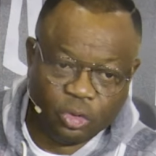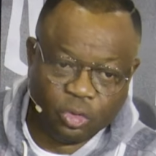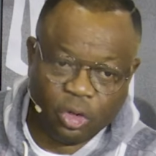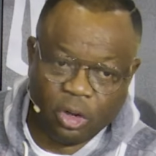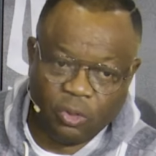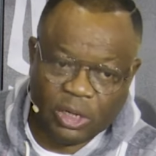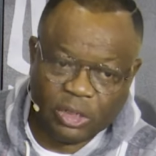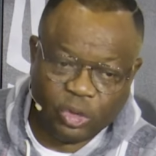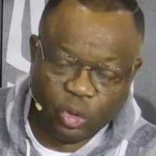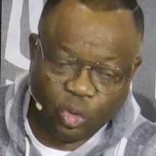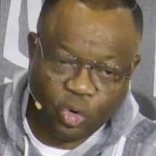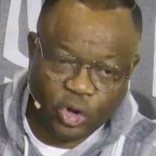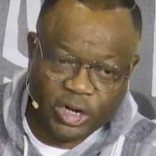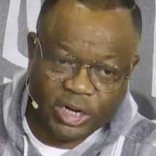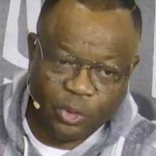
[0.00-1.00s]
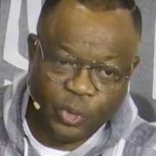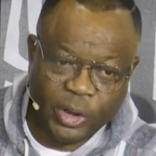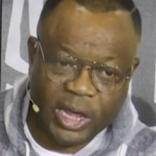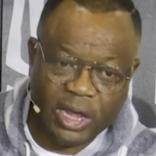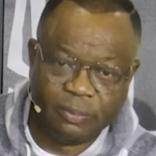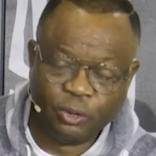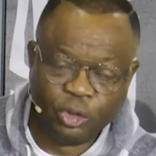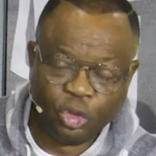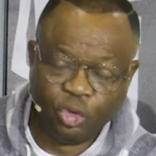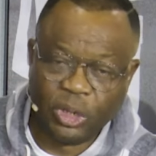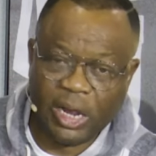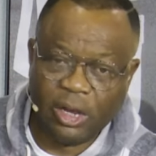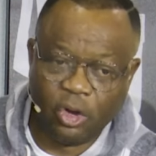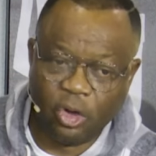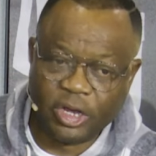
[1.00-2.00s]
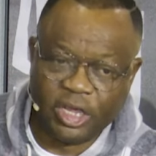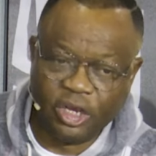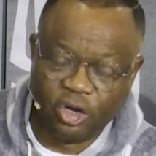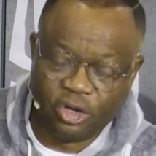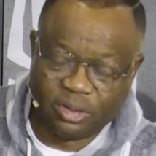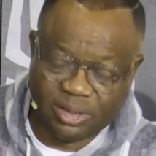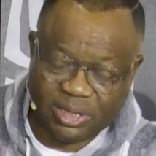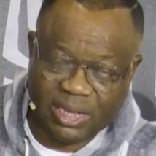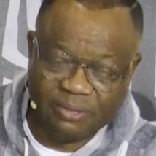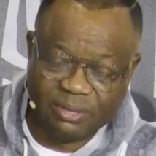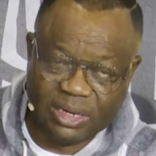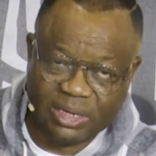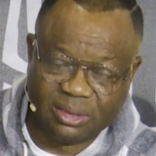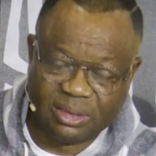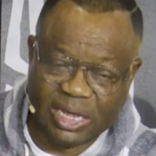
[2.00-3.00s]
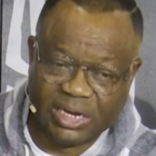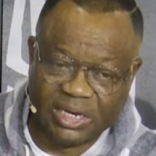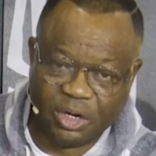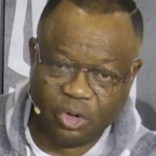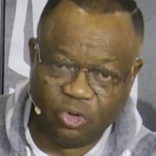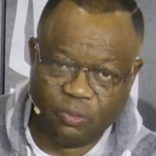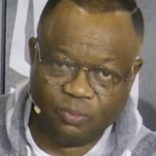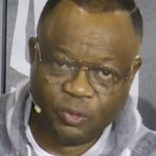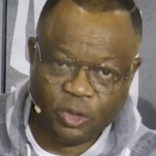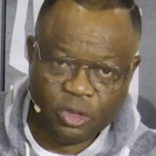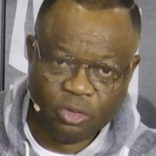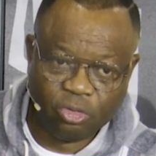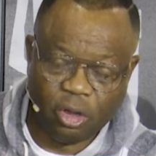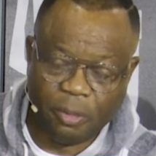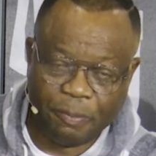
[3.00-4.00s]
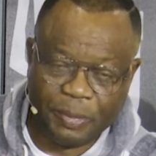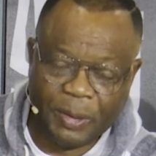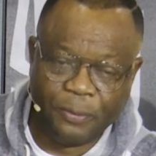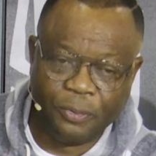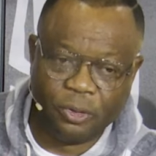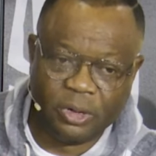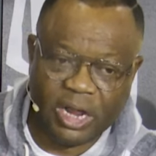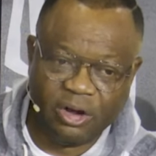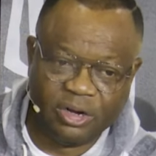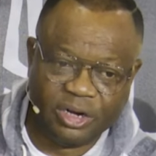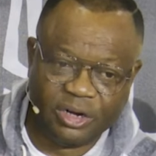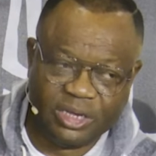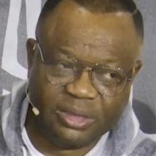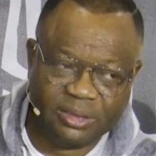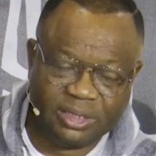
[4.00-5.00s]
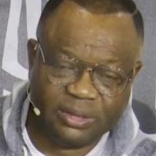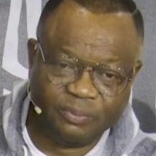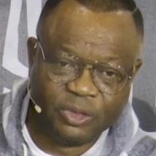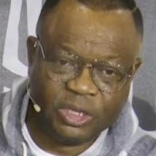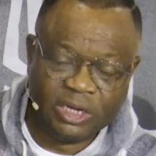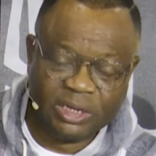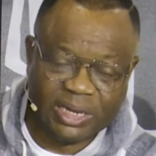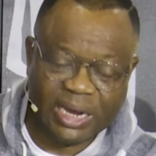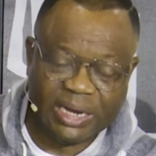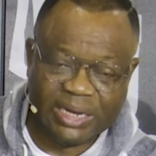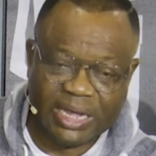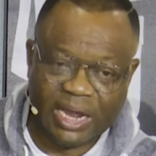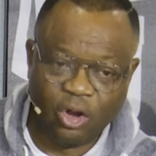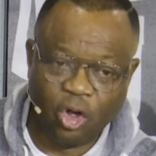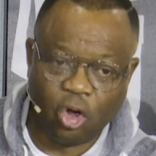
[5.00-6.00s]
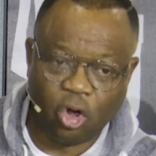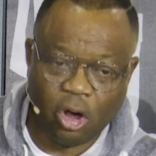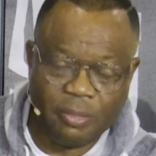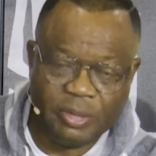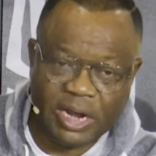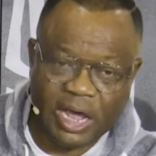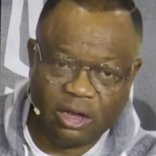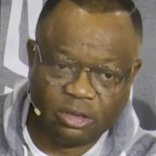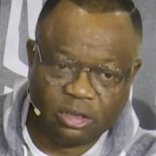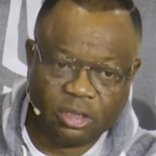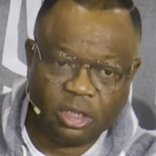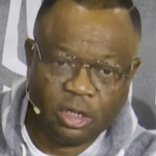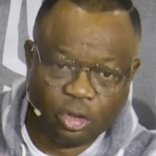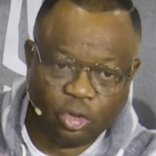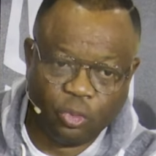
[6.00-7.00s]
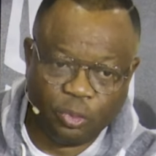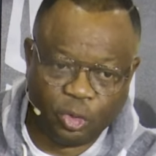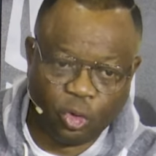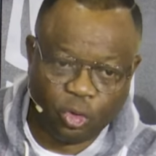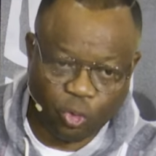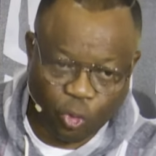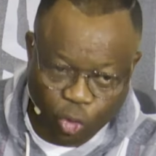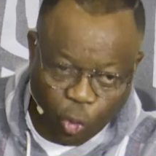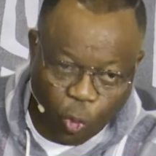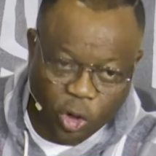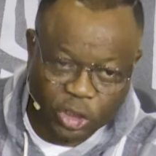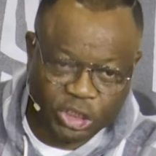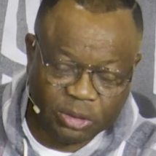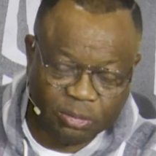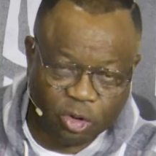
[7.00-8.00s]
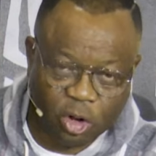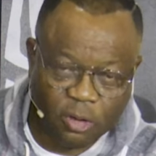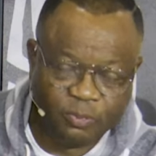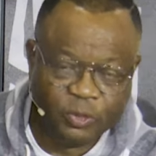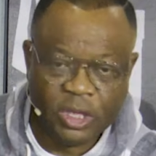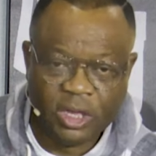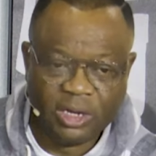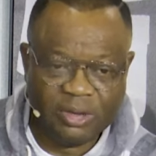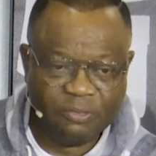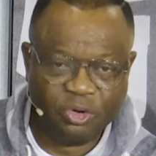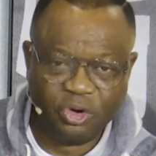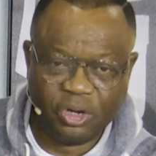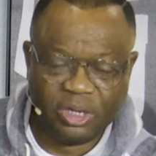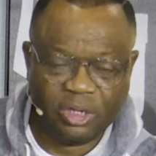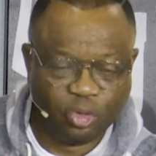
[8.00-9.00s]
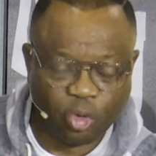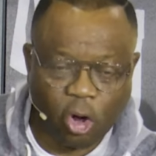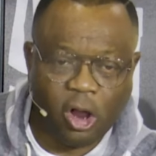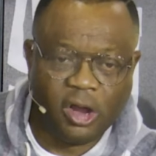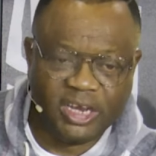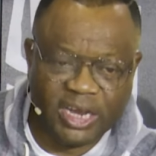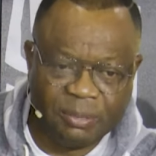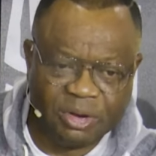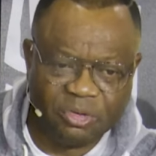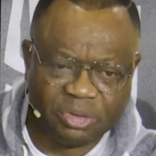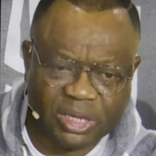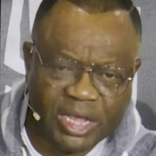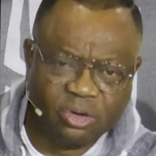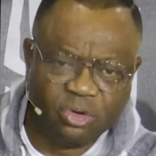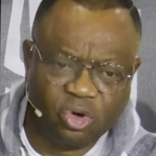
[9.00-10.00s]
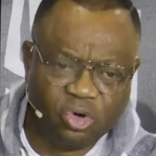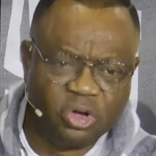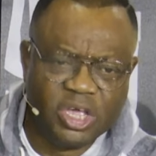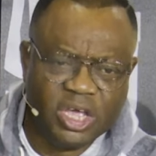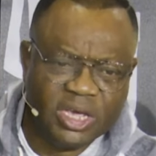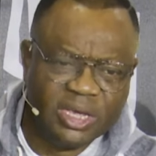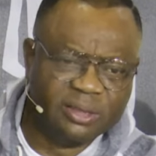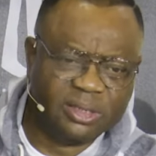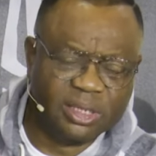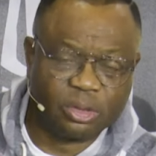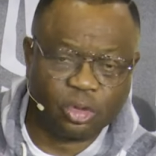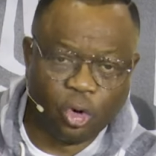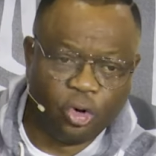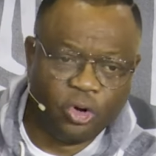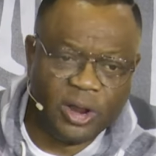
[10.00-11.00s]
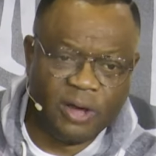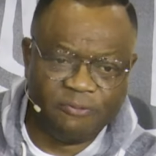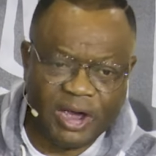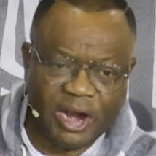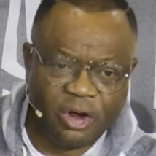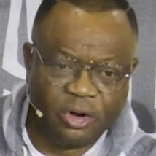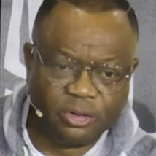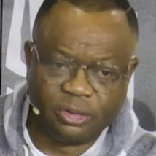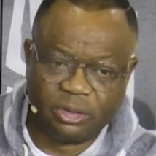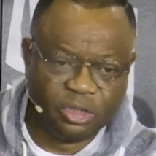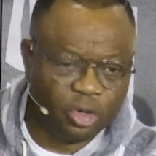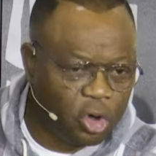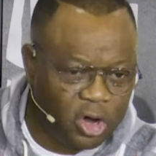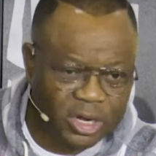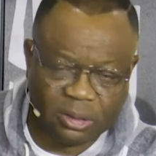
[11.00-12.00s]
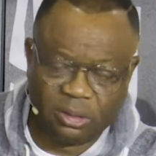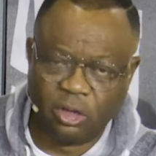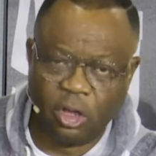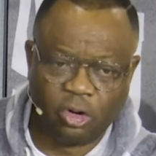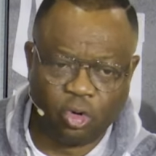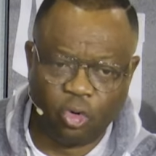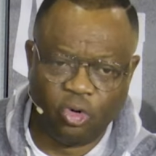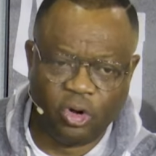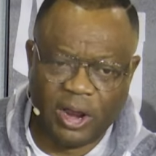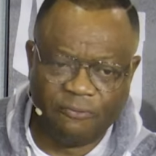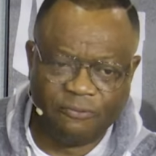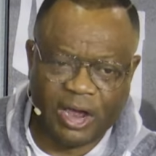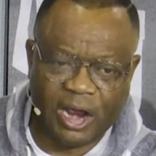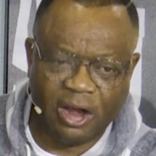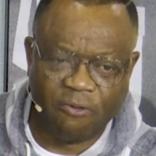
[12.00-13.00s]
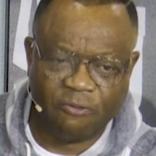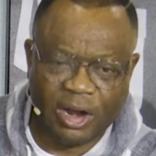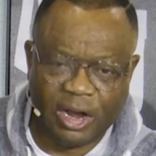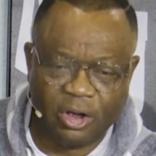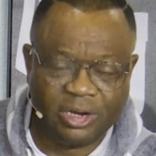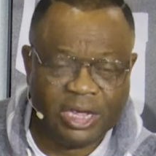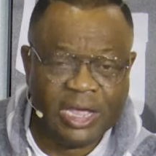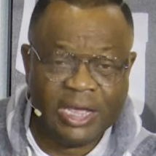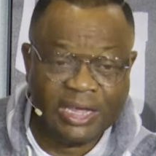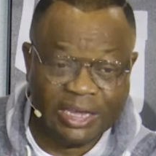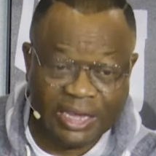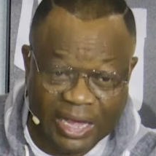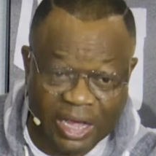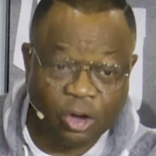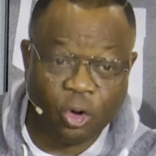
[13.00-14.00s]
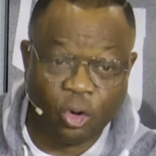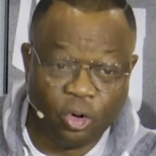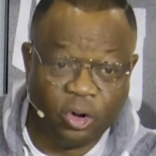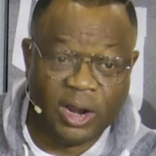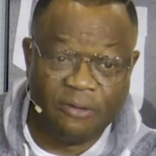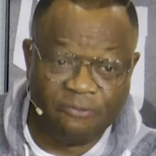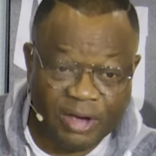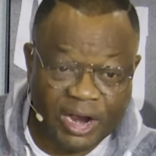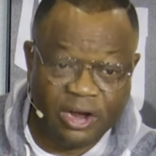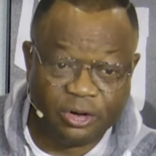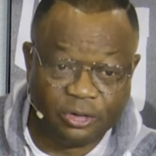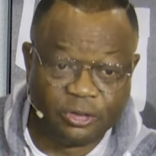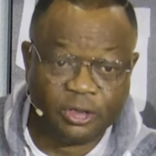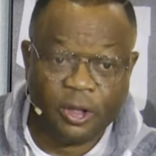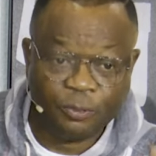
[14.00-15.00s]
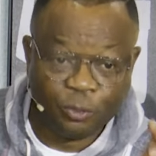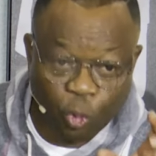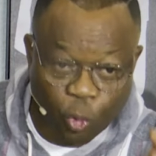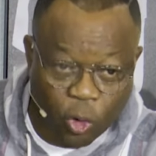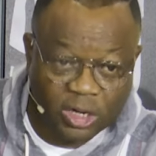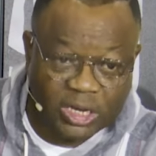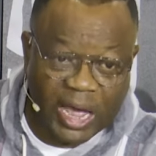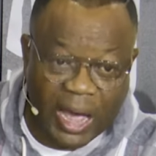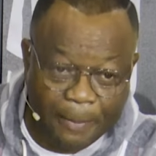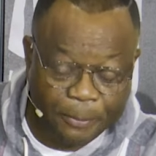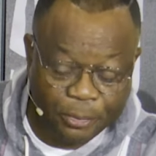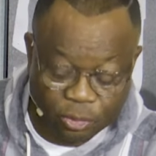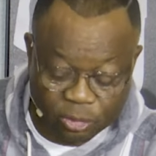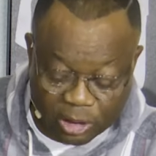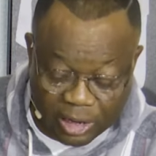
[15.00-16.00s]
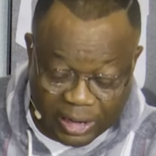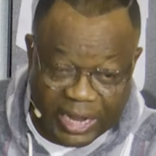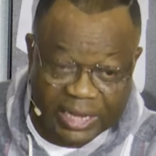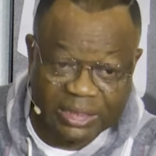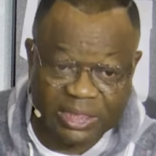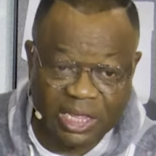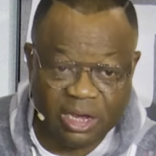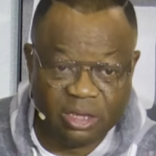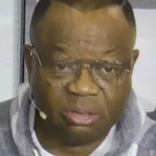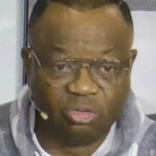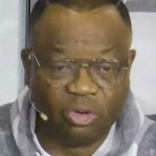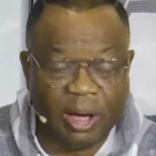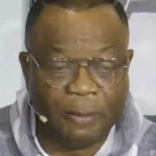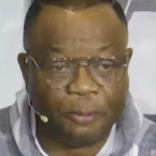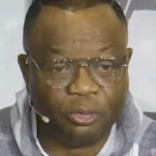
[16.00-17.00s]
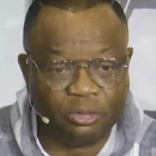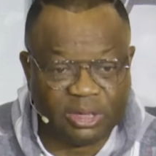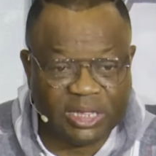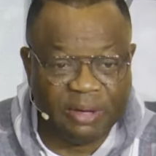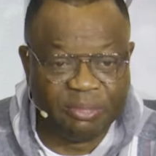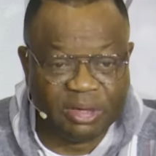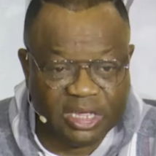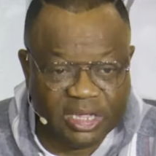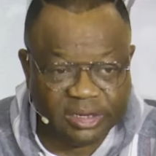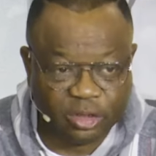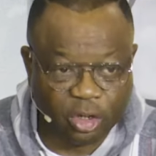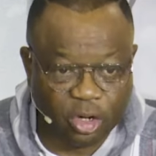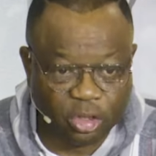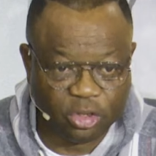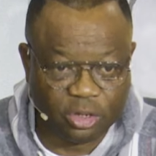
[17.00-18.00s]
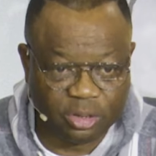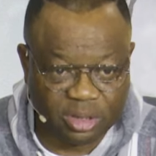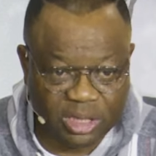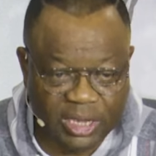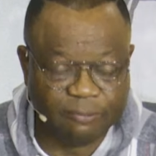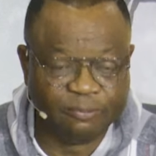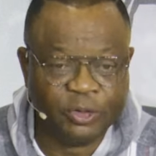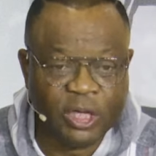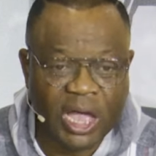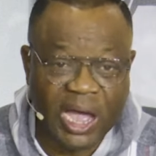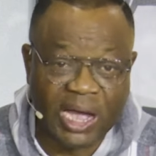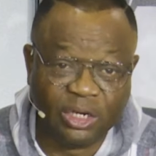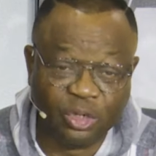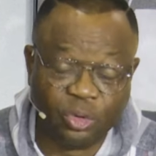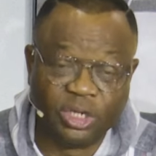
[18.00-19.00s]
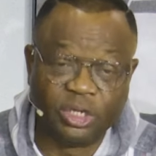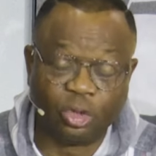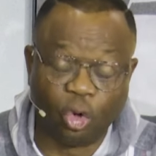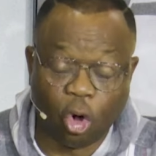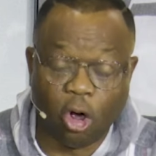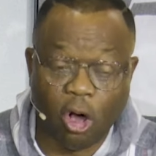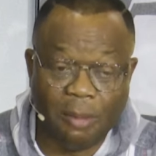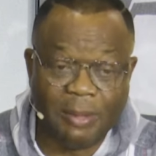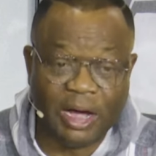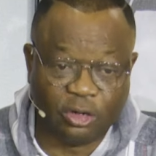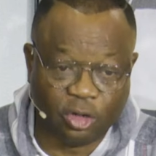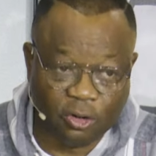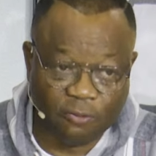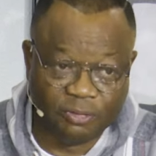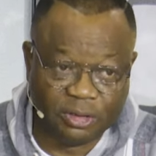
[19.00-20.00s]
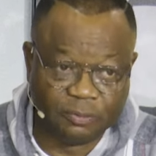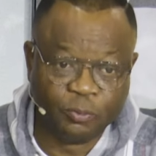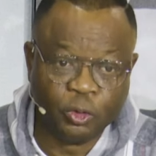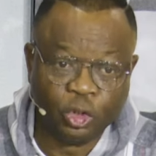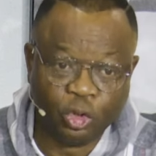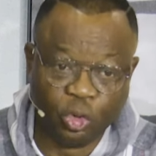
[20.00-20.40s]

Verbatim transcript: You don't want to go anywhere. You are locking yourself inside the room. Some people now, the reason that they are not coming out to, to, to worship God, even though you call them, they'll tell you, oh, is this coronavirus? No, it's not coronavirus. It ain't coronavirus. What happened right now is you have put self-guilt on yourself, and you need to come out of it.